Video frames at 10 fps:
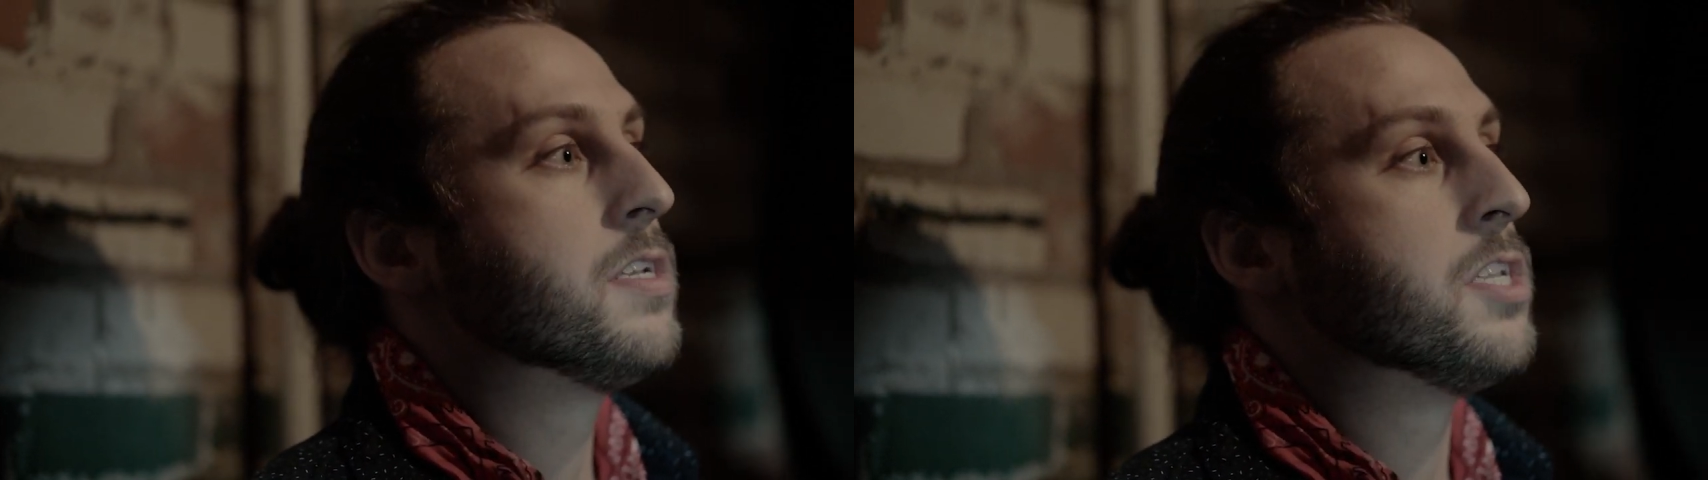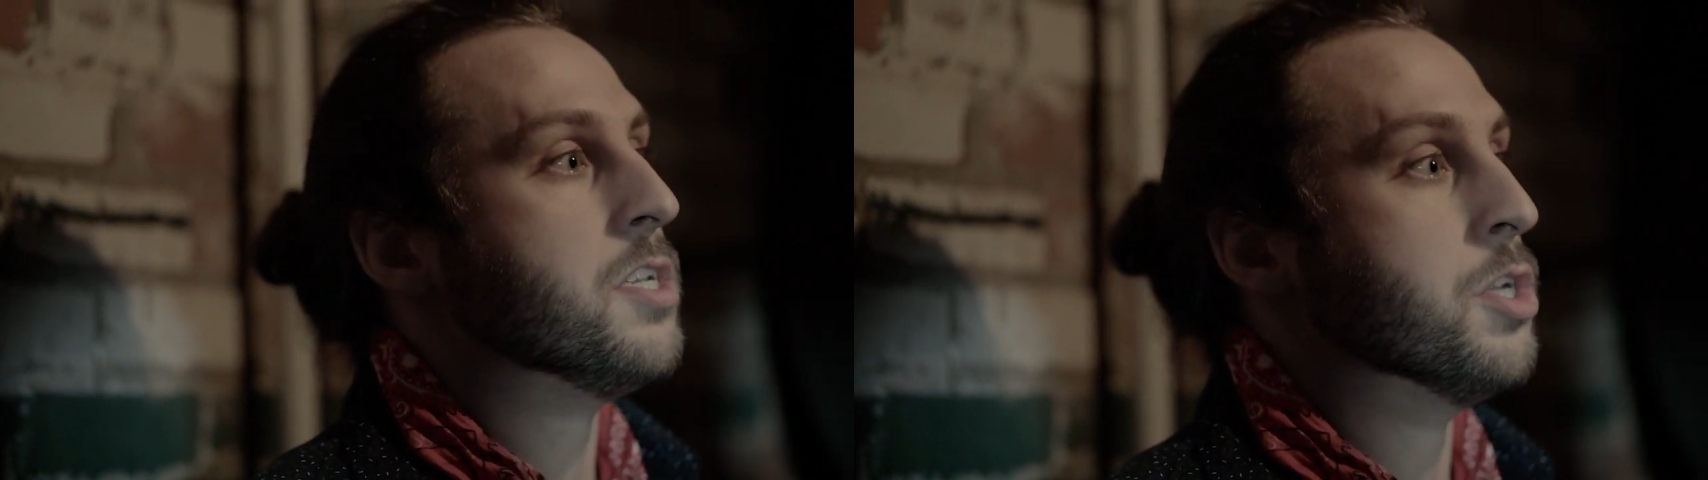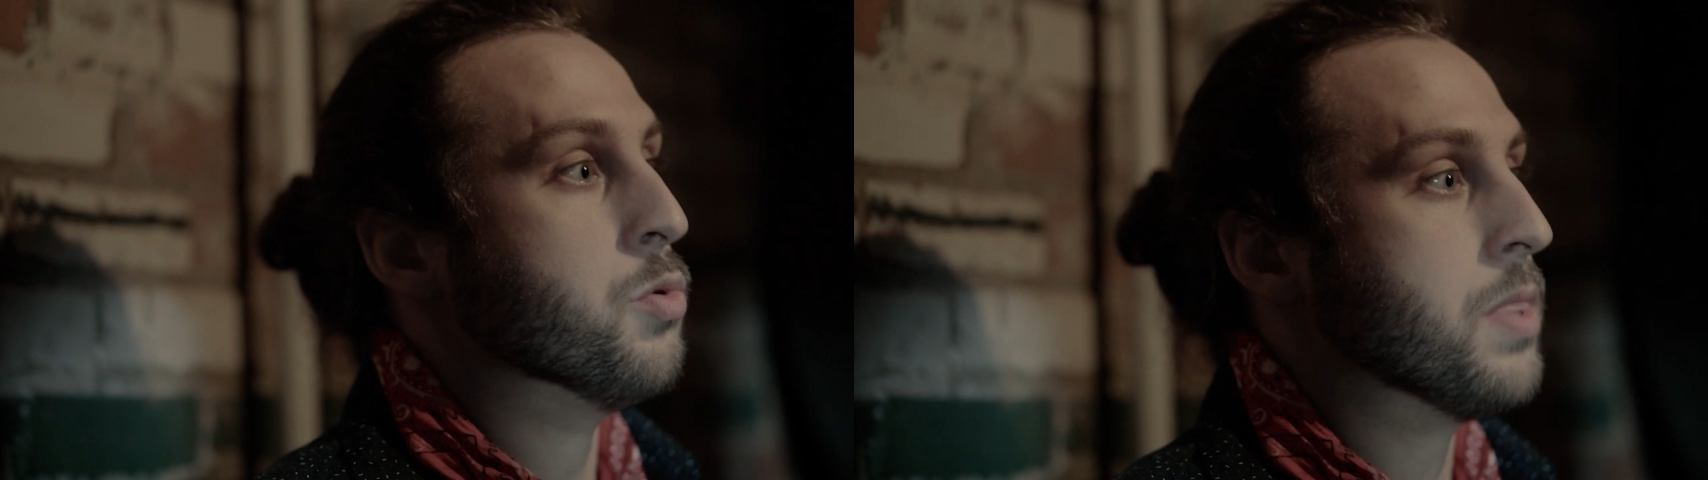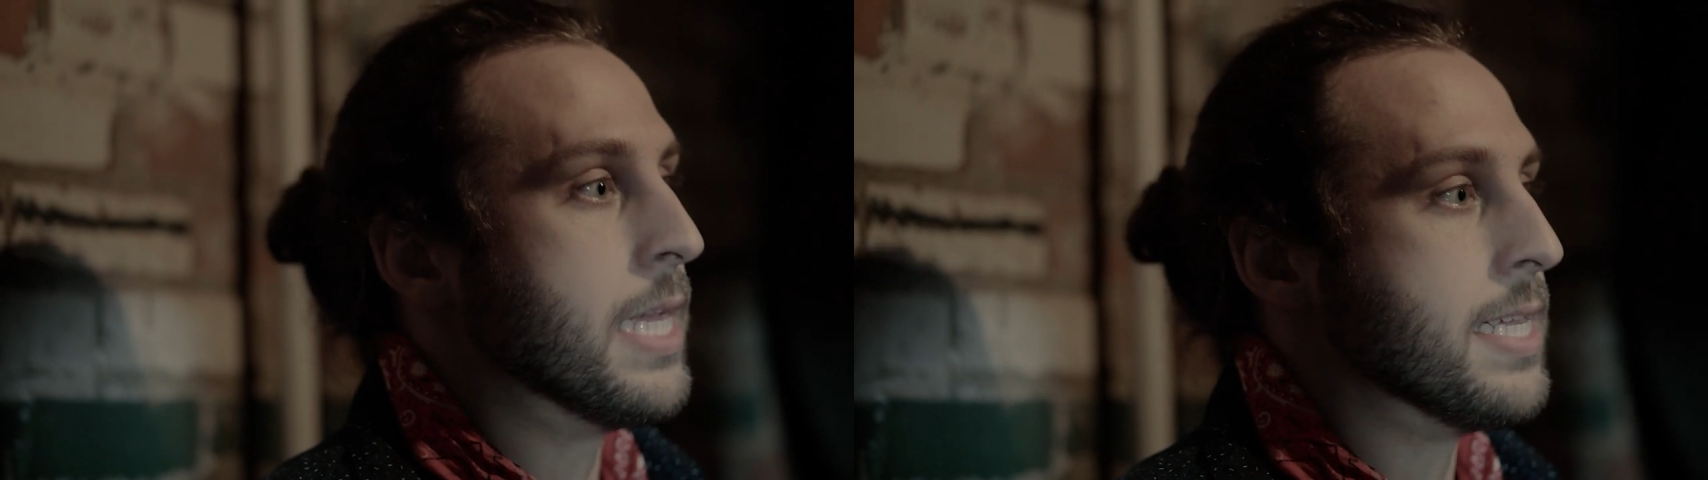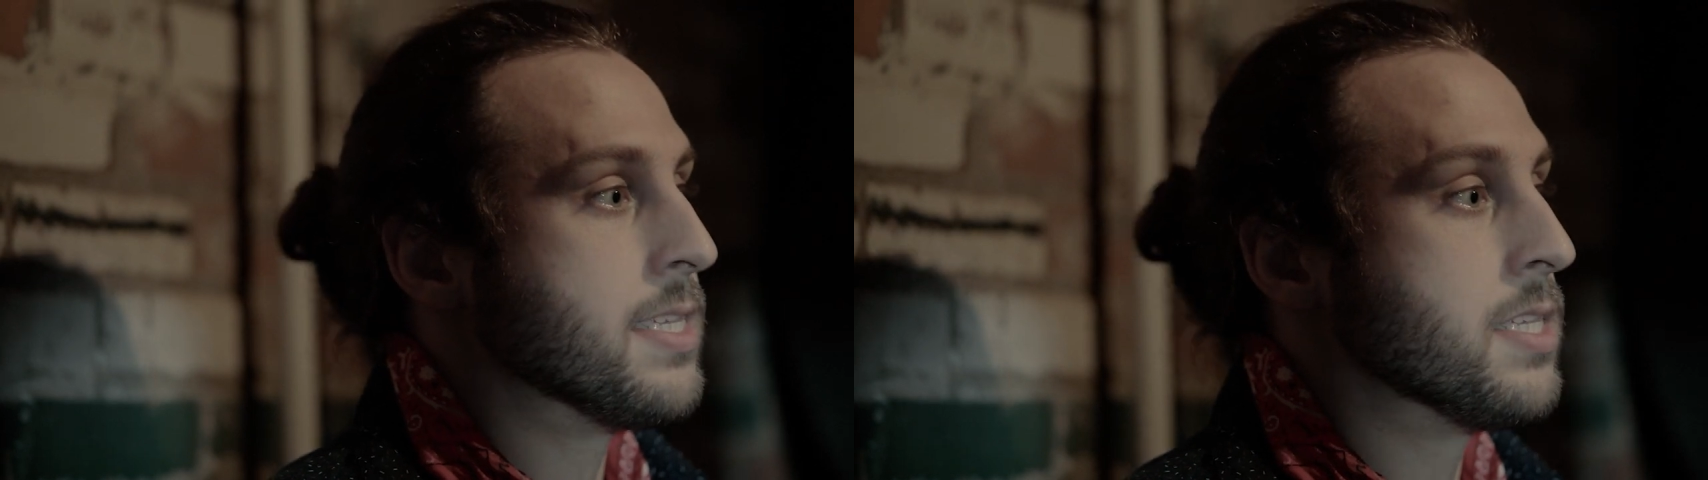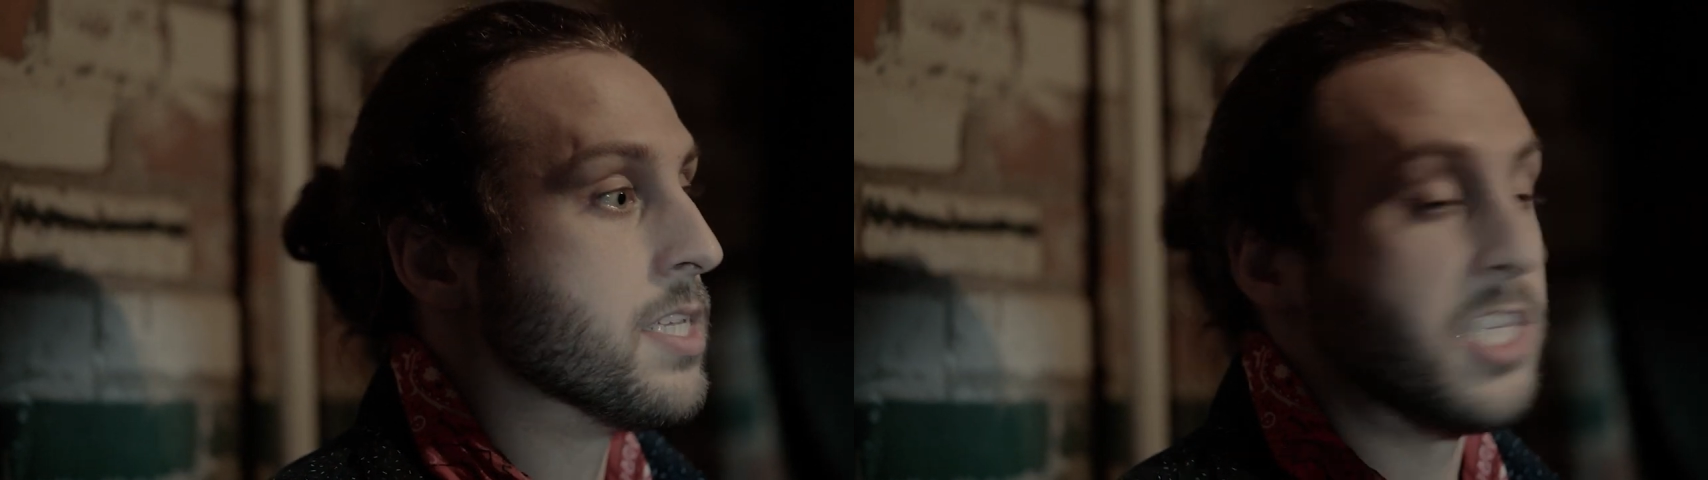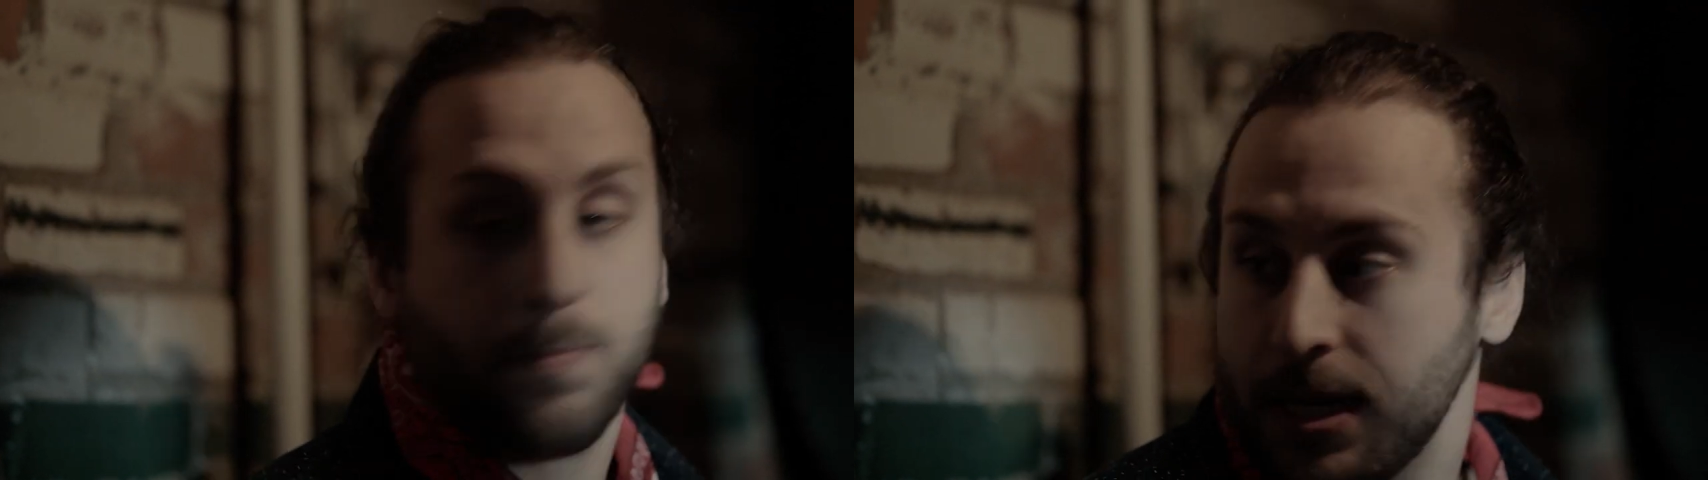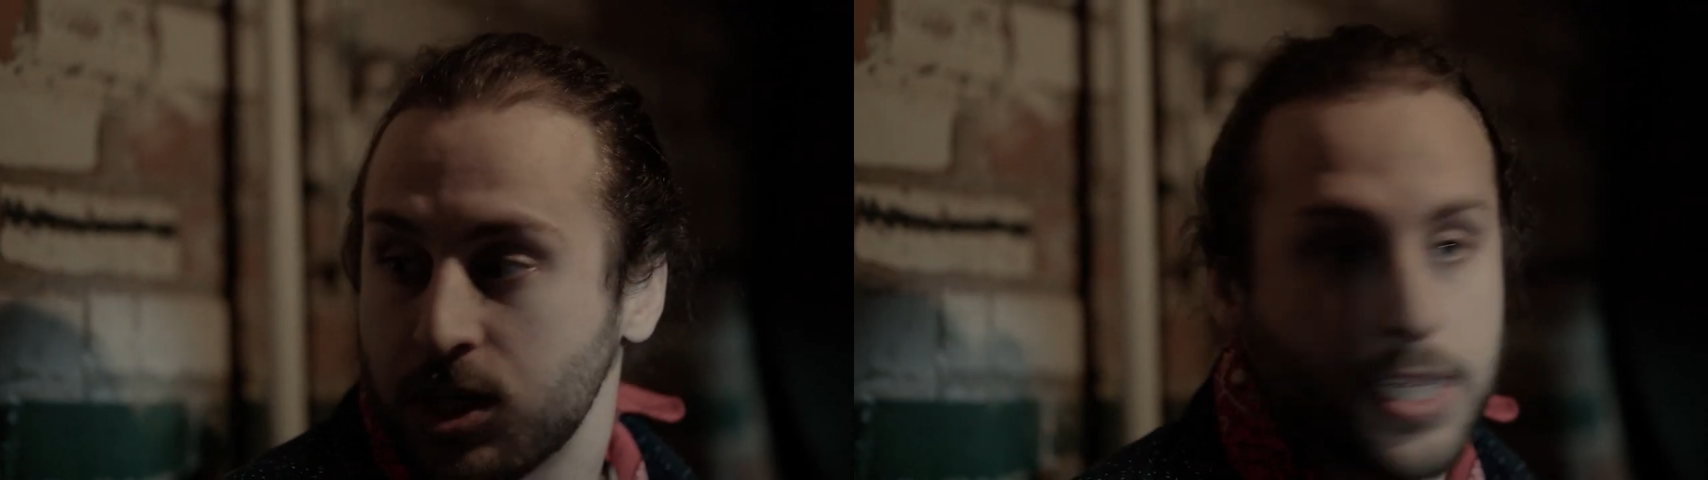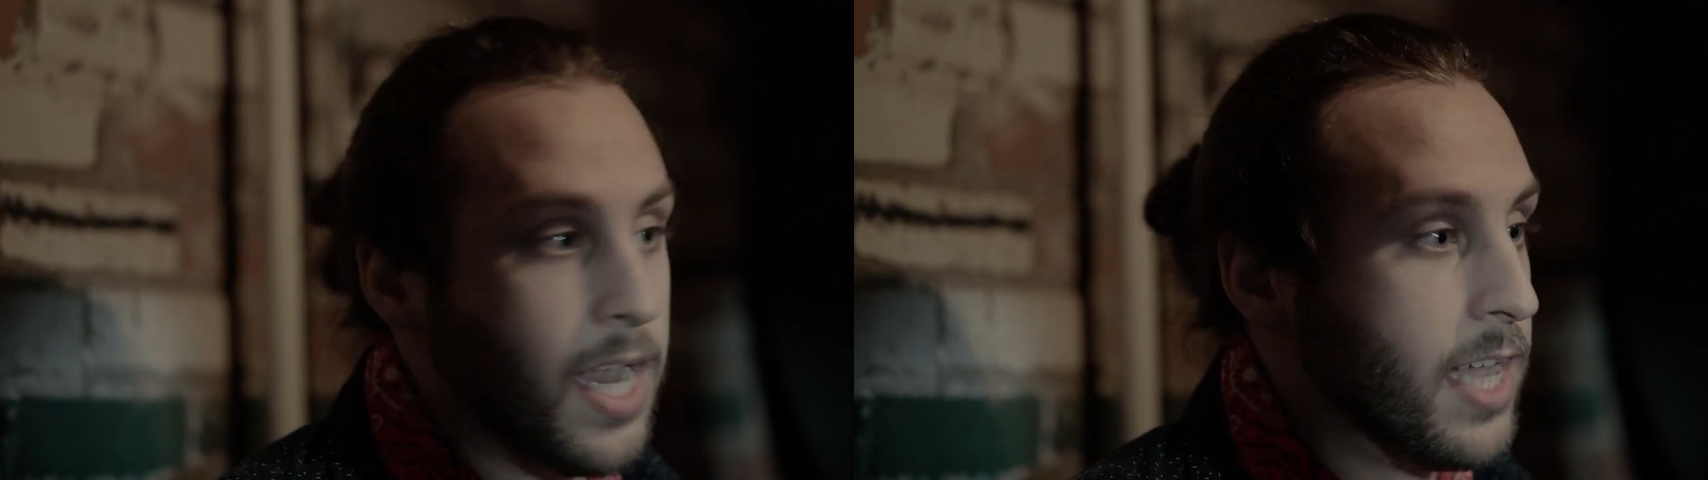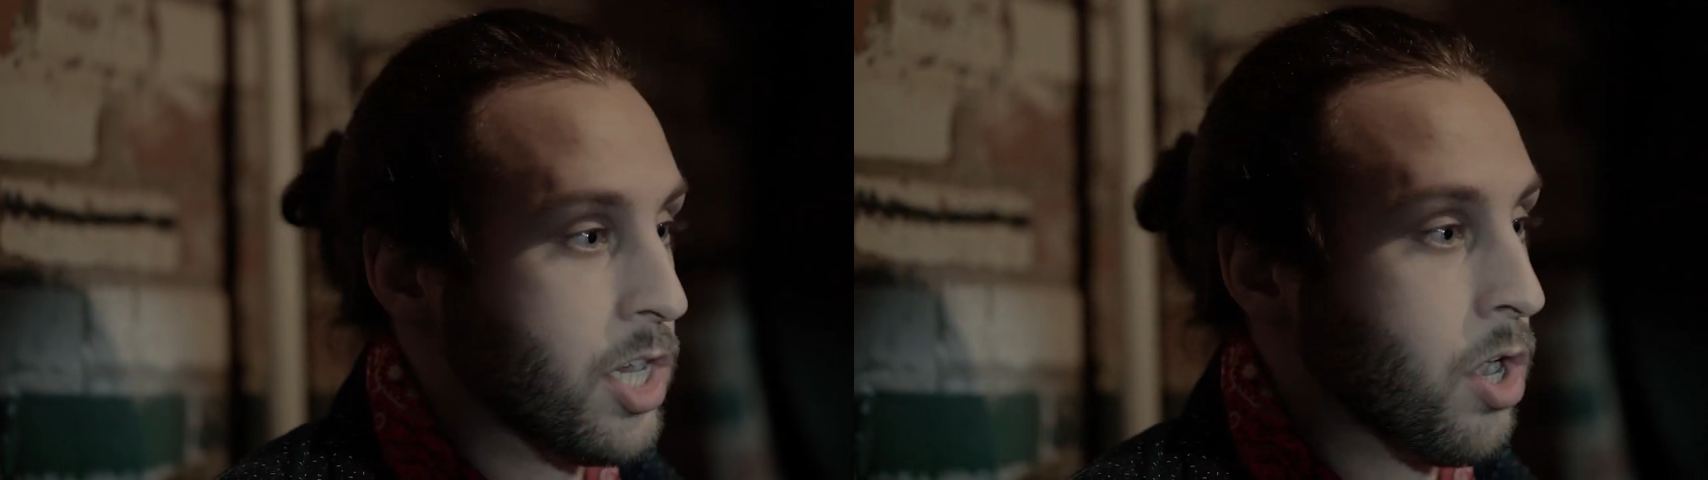to do this, especially
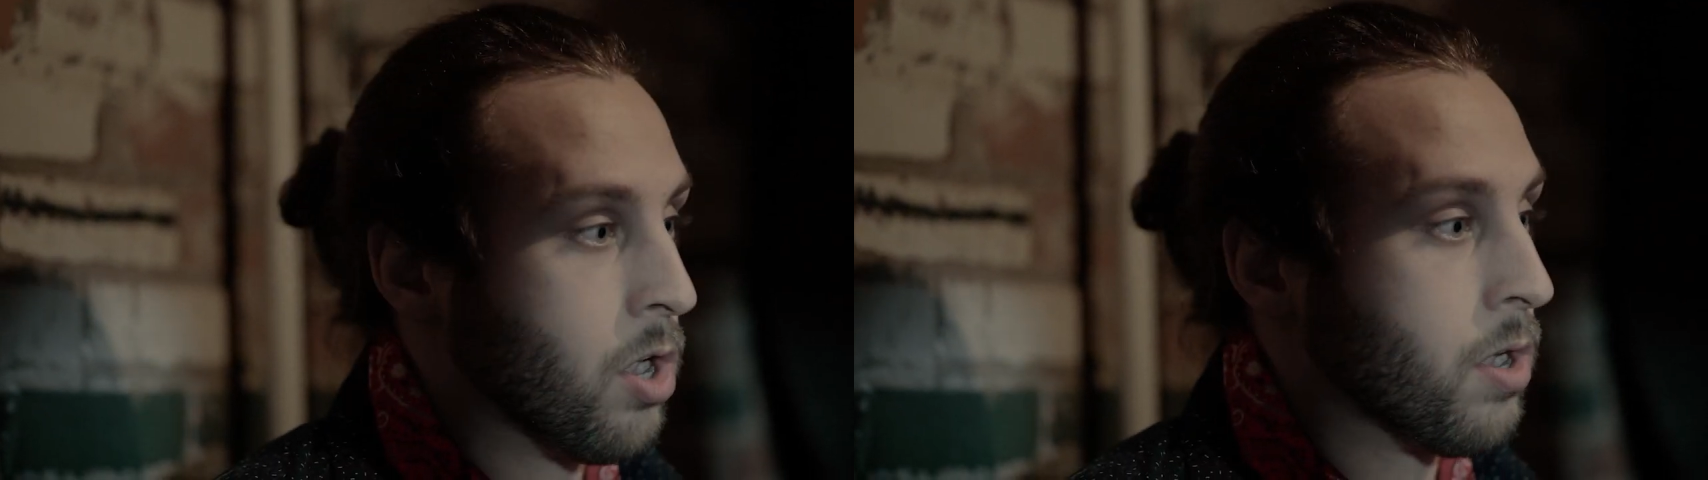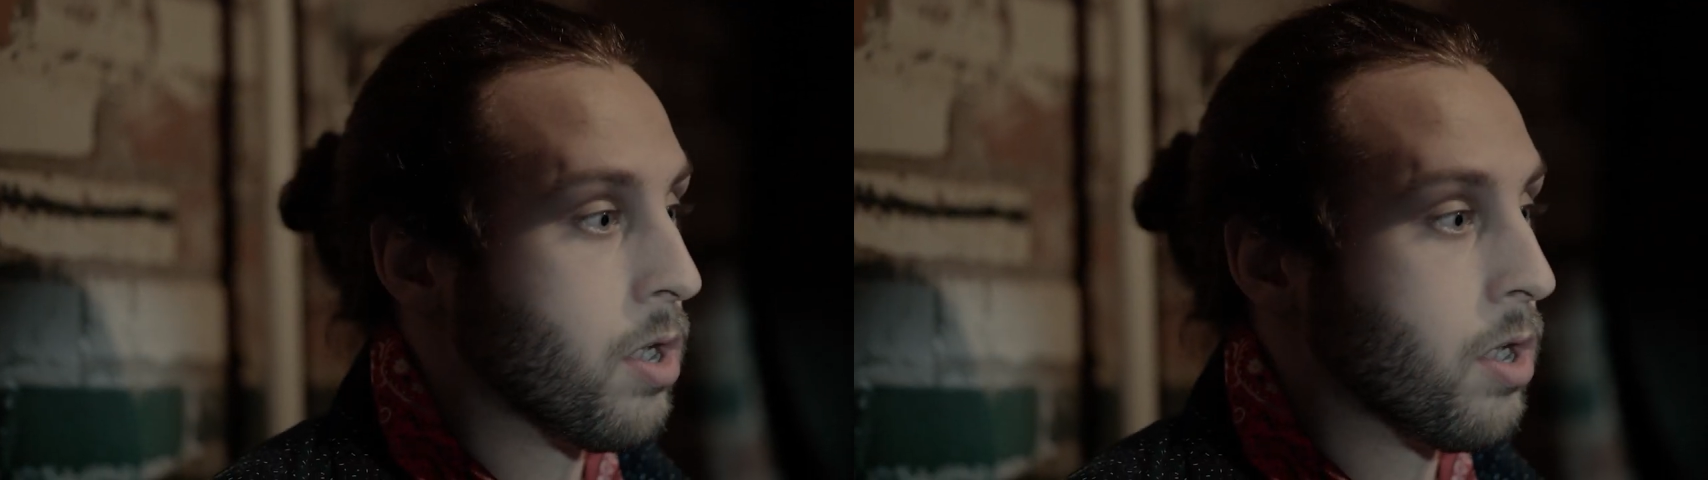not to her,